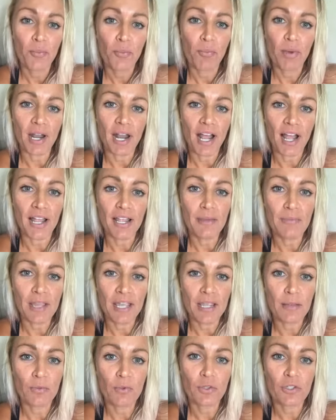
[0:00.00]
but I'm
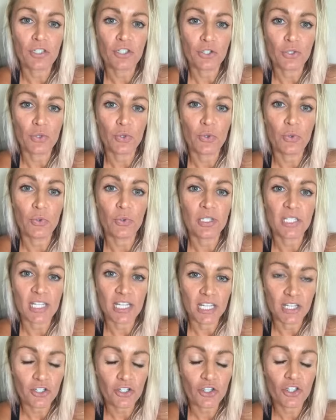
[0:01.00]
able to
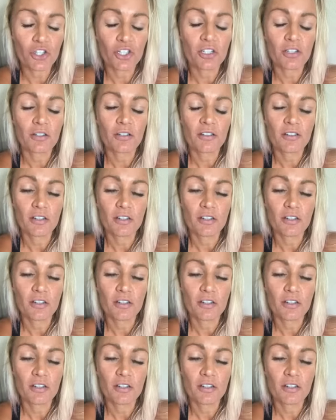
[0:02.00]
teach